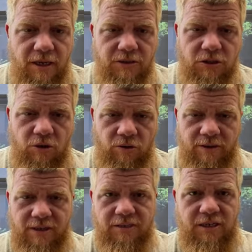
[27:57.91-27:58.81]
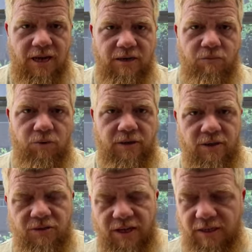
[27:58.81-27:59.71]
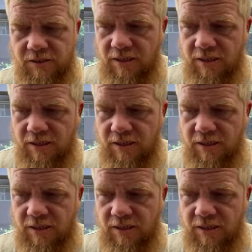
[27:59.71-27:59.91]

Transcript: So that's kind of one of the things